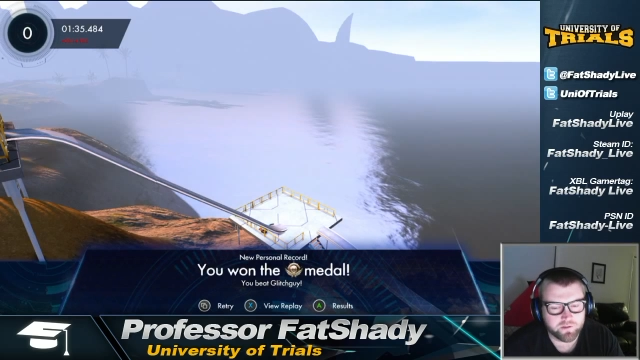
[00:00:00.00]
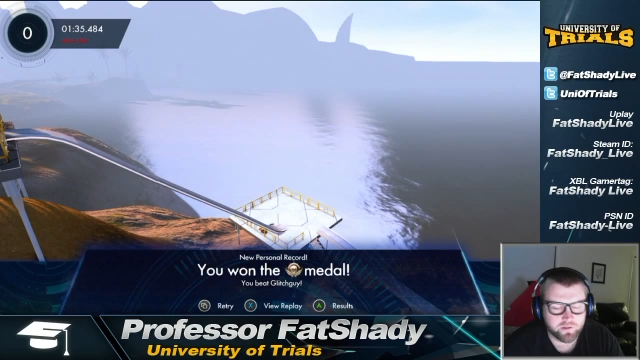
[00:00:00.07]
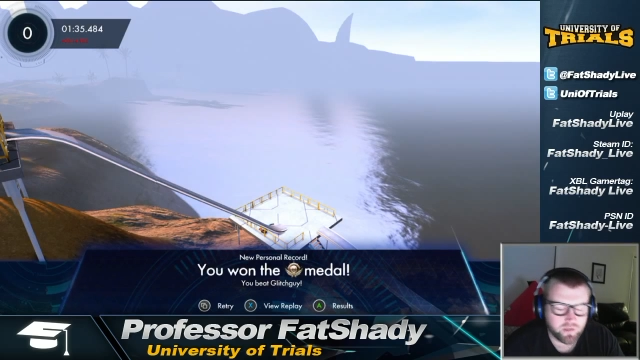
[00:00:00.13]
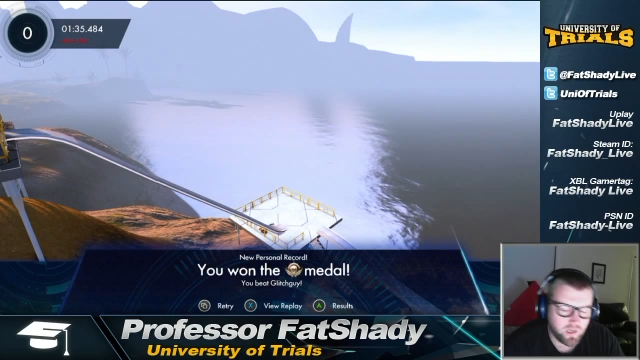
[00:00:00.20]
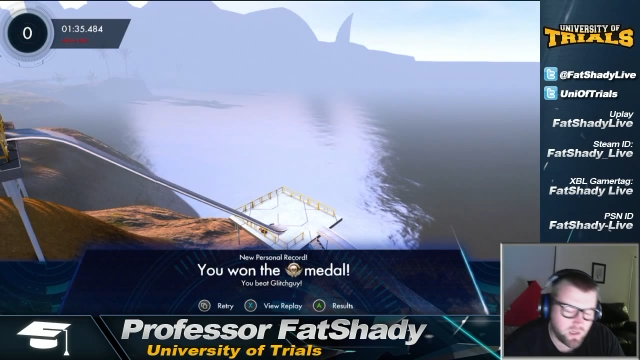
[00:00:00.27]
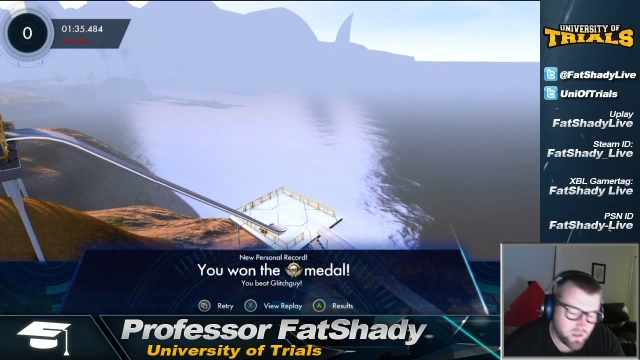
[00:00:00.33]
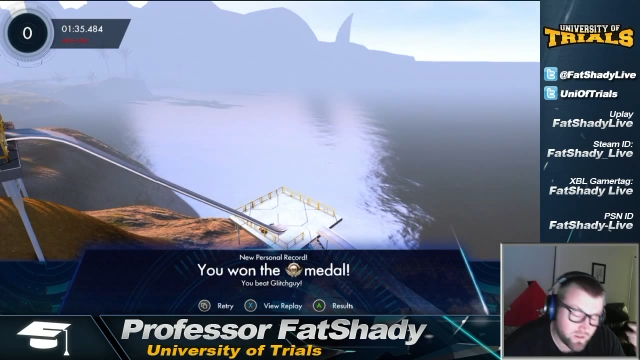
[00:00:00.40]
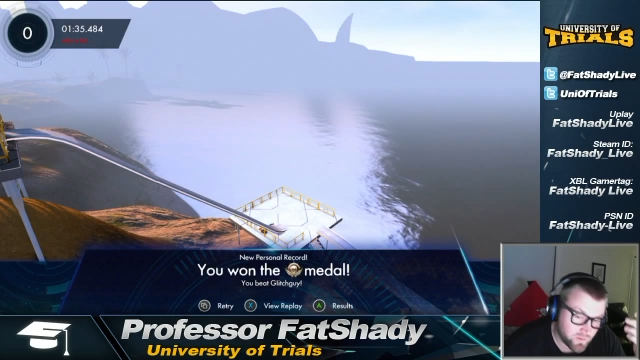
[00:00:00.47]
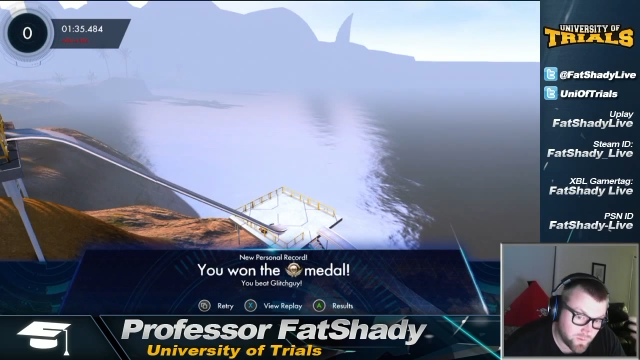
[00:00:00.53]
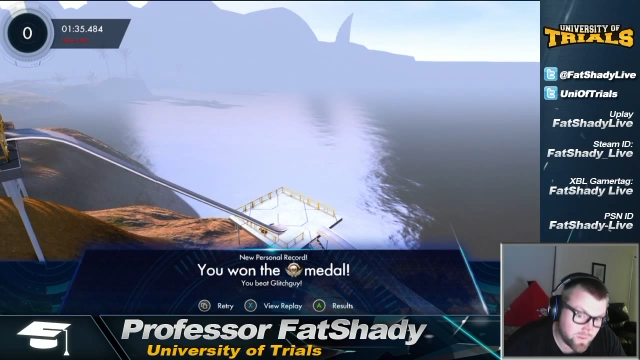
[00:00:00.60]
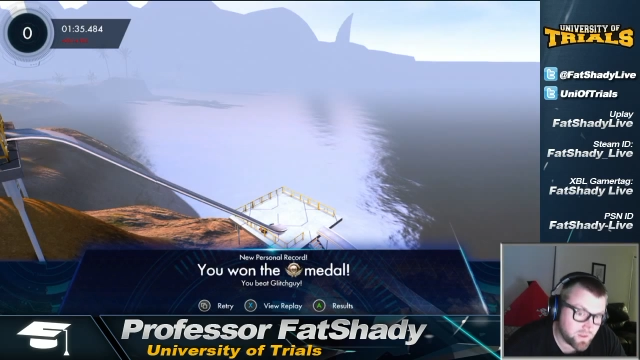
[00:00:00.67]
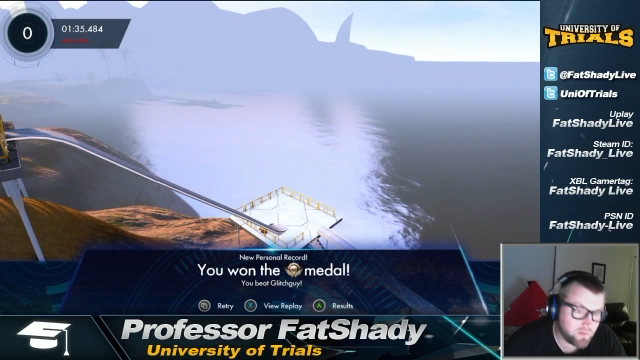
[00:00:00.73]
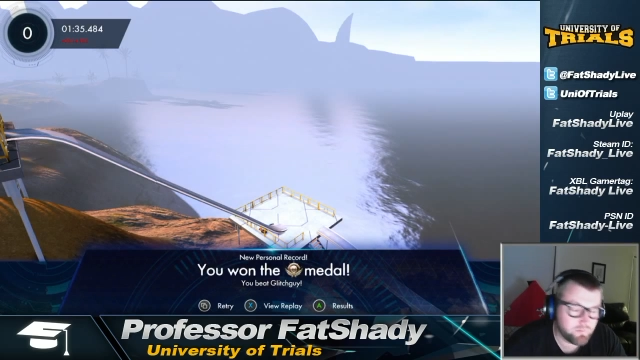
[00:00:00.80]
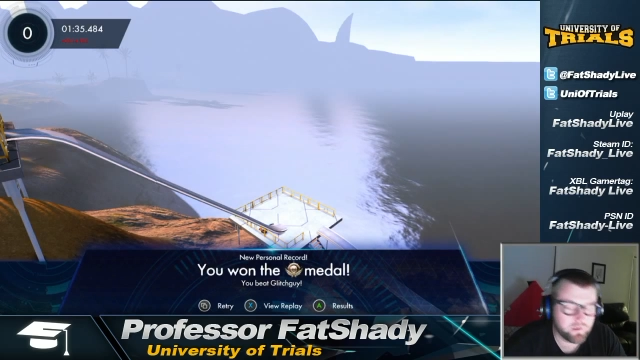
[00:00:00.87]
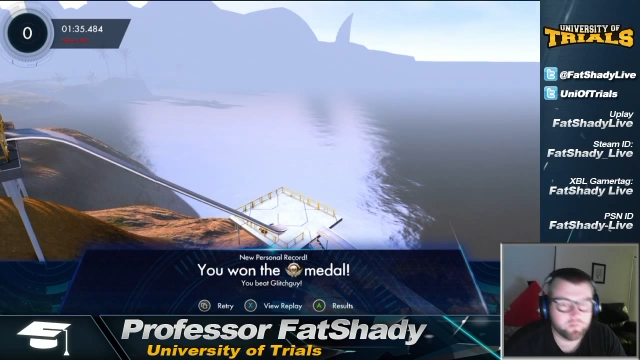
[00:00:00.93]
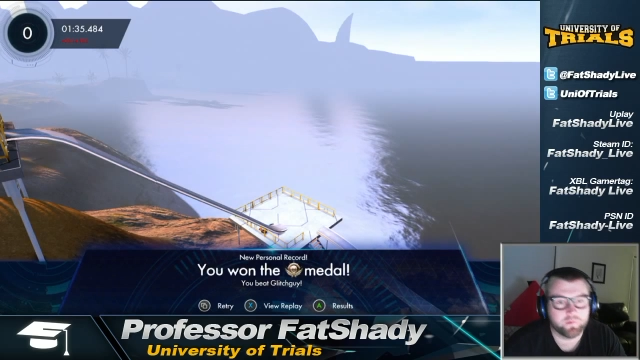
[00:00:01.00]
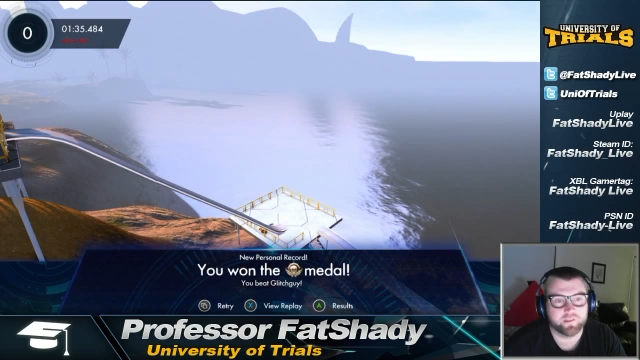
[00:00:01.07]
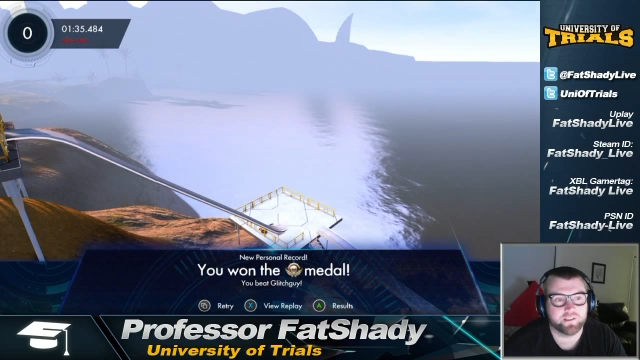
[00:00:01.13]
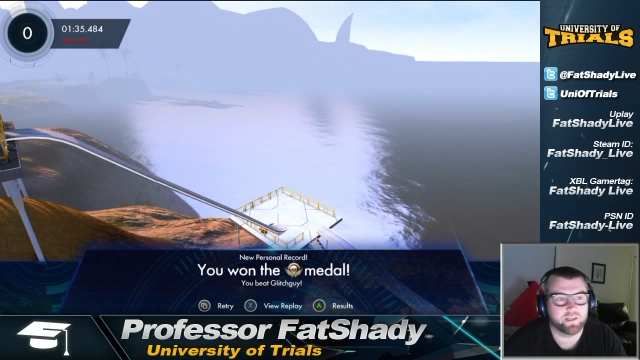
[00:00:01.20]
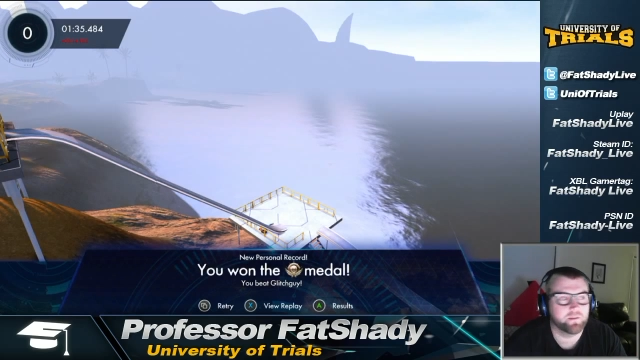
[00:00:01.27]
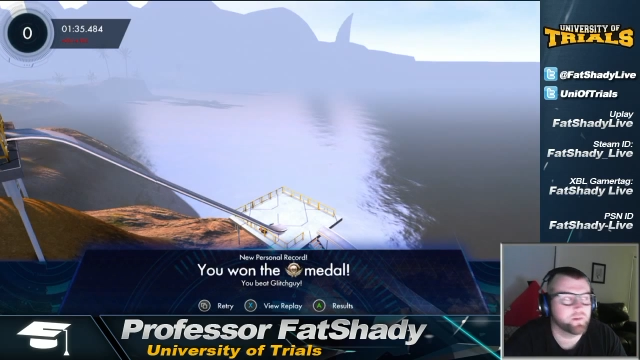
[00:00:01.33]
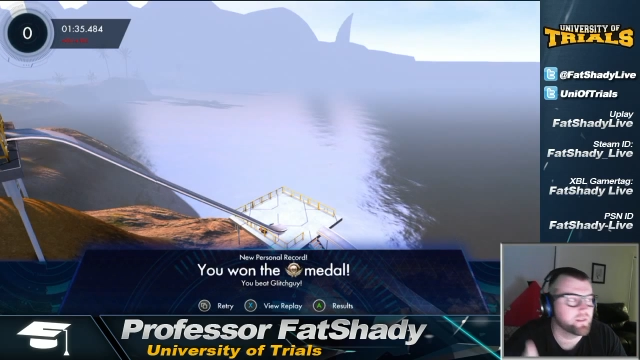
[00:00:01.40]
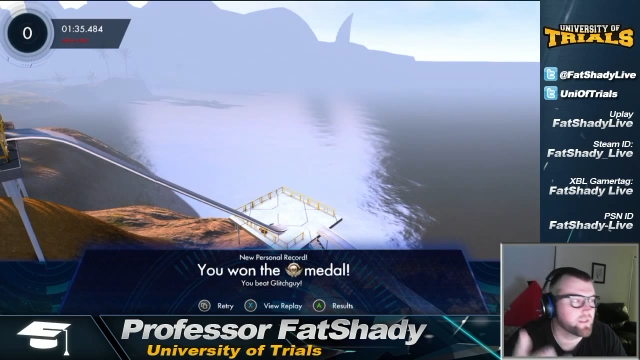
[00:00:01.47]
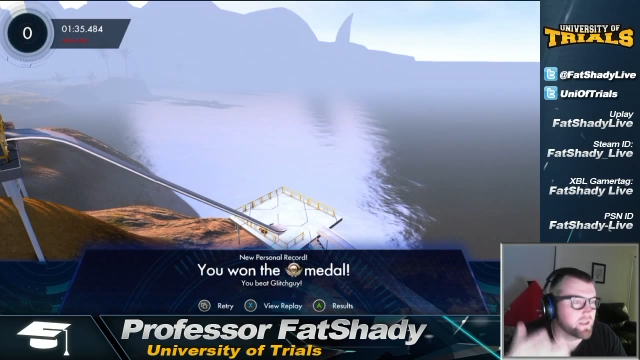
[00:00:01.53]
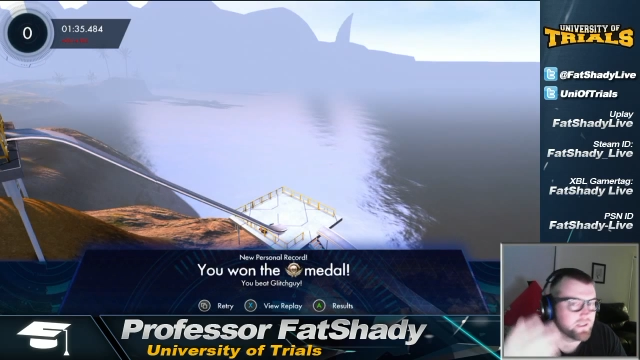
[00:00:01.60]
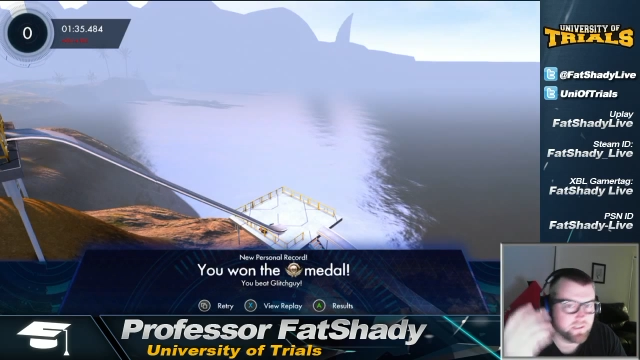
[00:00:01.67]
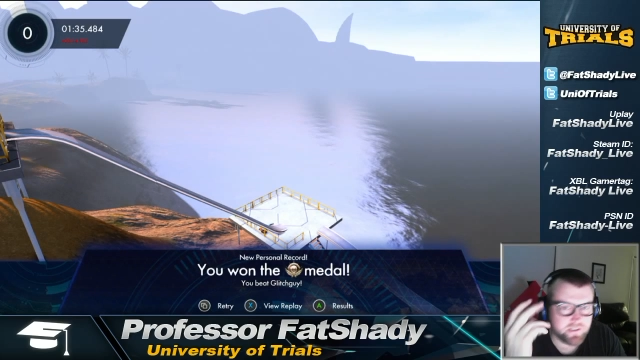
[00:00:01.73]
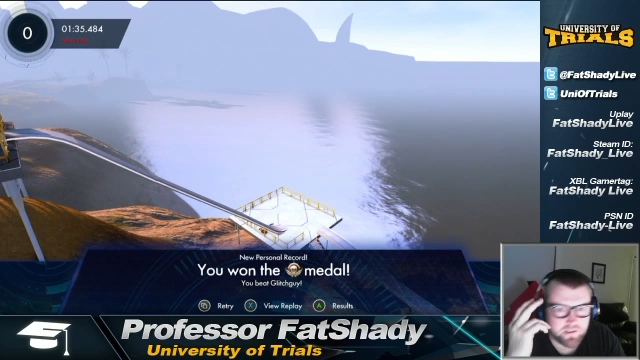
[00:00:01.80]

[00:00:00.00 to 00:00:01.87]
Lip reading: The one thing I really want to say about that is